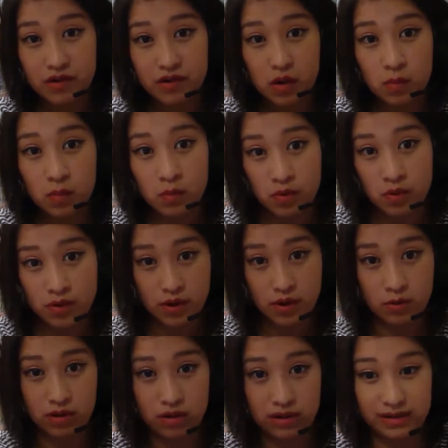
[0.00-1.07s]
more than
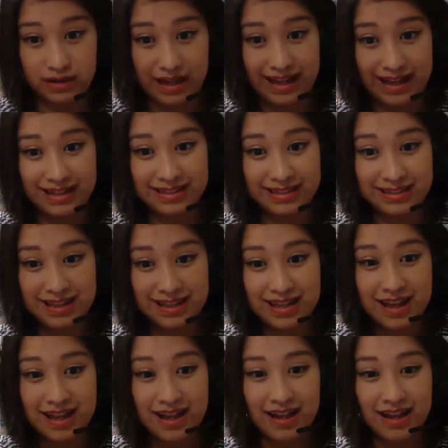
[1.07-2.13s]
one class.
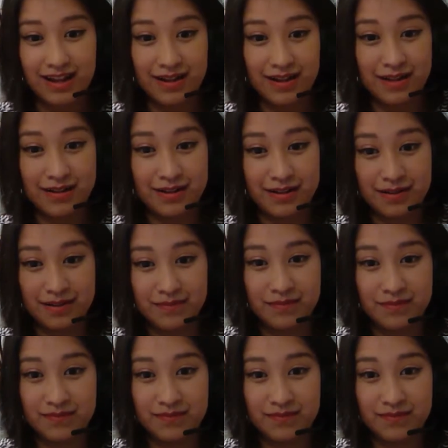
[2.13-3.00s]
And